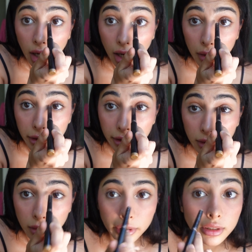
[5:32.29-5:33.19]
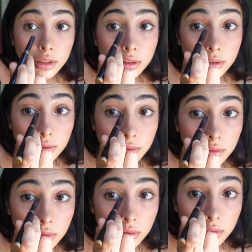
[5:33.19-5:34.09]
outer corners
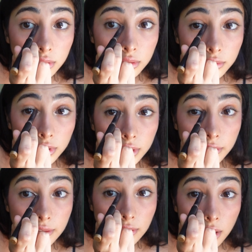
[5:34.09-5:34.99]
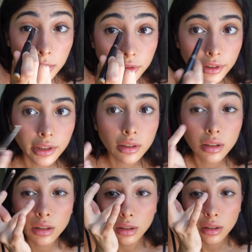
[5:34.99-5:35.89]
for the summery,
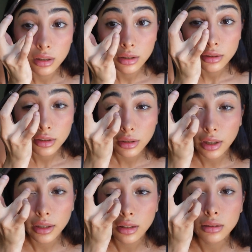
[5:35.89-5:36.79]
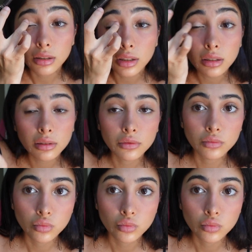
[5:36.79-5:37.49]
shiny look.